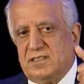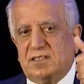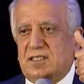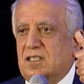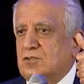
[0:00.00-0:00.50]

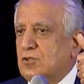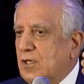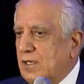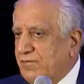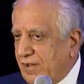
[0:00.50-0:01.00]
that the
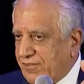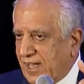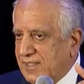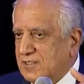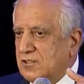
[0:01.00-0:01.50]
soil of
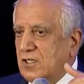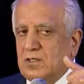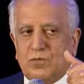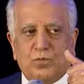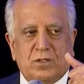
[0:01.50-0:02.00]

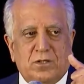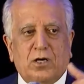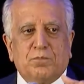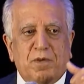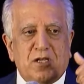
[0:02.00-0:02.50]
Afghanistan will
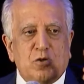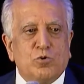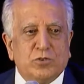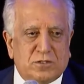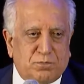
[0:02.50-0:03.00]
not be
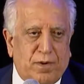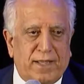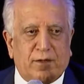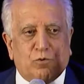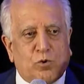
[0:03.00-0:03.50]
used
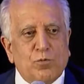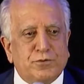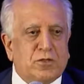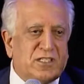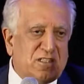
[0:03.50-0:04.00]
by
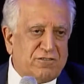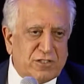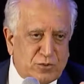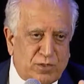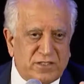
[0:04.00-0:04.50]
groups or
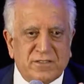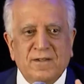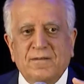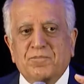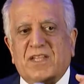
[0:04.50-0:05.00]
individuals
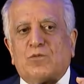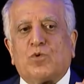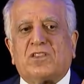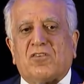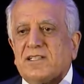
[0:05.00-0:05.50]
that
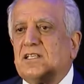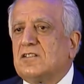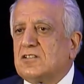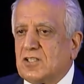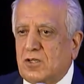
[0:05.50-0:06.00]
would threaten
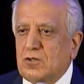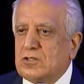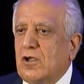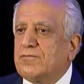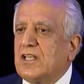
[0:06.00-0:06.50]
the
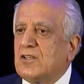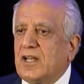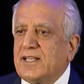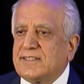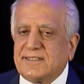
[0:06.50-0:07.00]
security of the
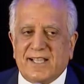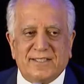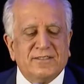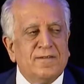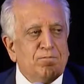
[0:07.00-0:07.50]
United
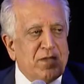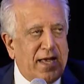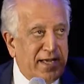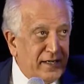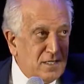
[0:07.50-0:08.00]
States.
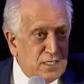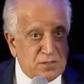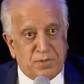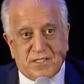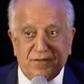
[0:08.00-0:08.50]
And
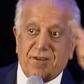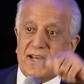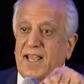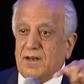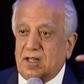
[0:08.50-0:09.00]

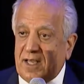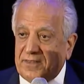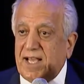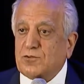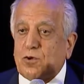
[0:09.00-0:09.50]
specifically, and
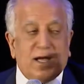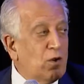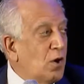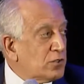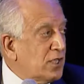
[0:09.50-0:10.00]
that took a
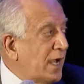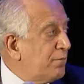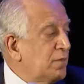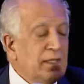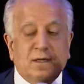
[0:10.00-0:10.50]
long
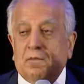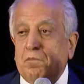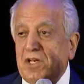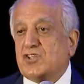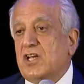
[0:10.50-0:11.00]
time,
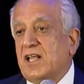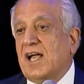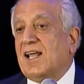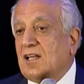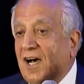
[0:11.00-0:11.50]
mentioning
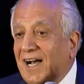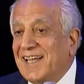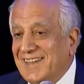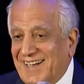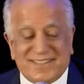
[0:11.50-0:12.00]

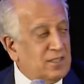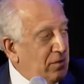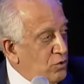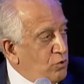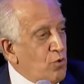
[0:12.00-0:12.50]
Al-Qaeda,
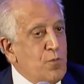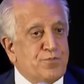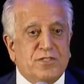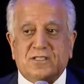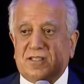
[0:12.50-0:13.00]

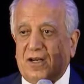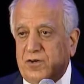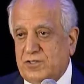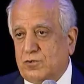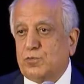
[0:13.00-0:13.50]
groups,
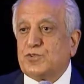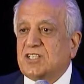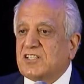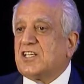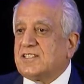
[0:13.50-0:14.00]
terrorist groups
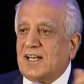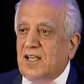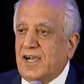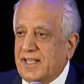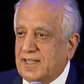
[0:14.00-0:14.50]
such as
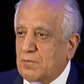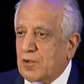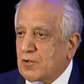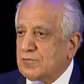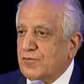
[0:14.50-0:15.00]
Al-Qaeda,
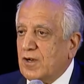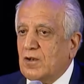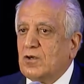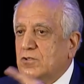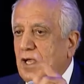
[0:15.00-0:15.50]
because for a
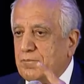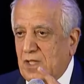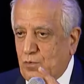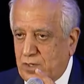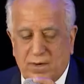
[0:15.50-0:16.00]
long time they
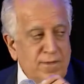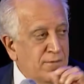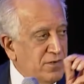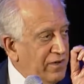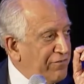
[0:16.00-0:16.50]
were
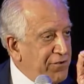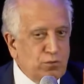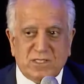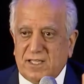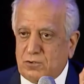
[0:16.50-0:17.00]

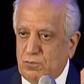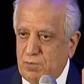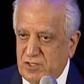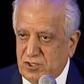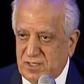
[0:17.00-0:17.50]
refusing to
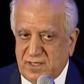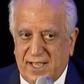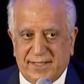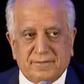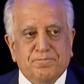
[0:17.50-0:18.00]
mention that.